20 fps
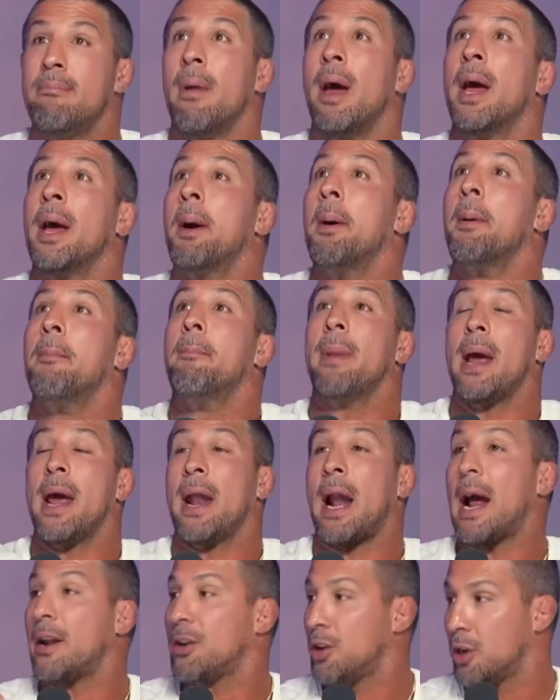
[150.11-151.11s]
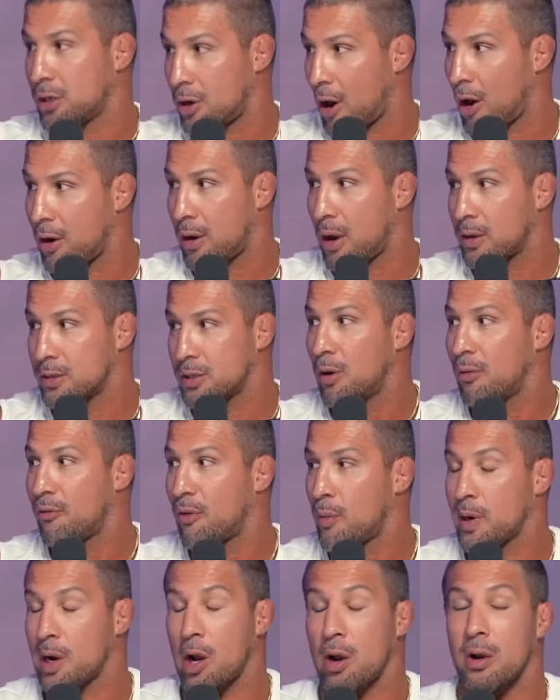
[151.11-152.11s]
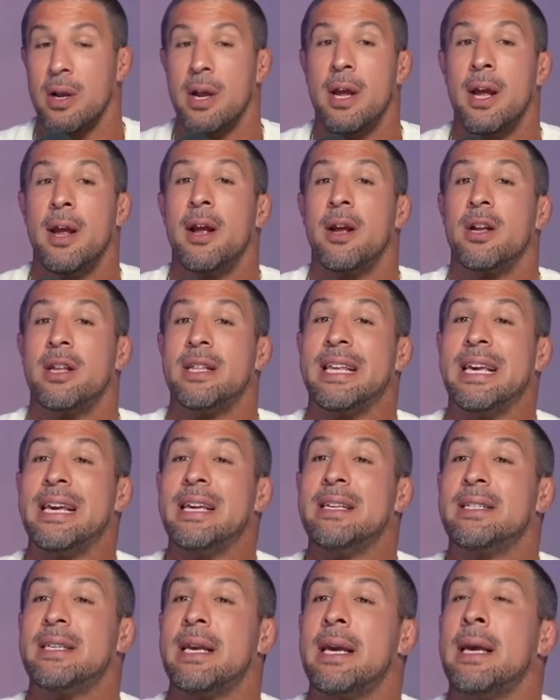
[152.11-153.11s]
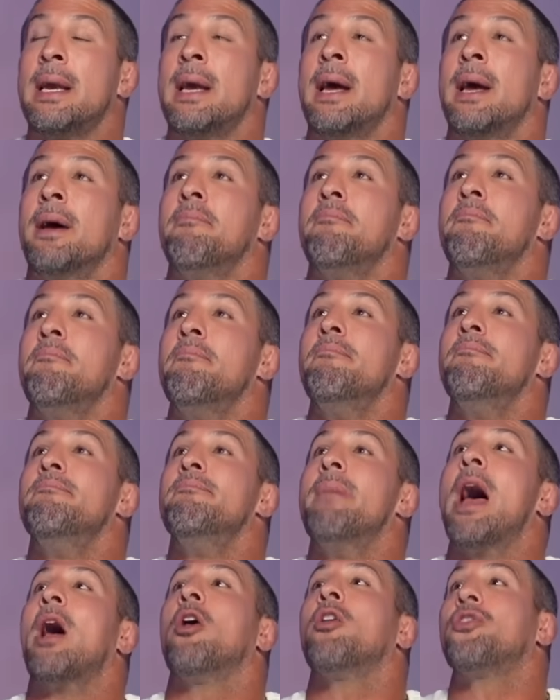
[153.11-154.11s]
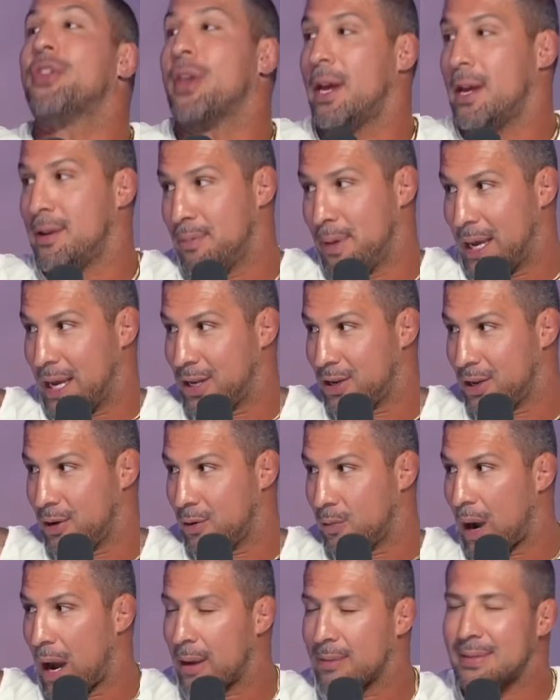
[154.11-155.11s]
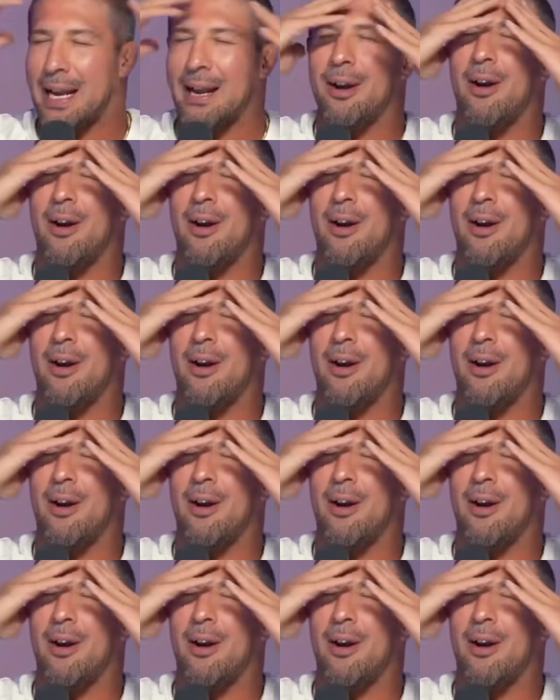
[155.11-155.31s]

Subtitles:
and I had good cardio. I was known for my cardio. DC melted me, dude. Yeah. Where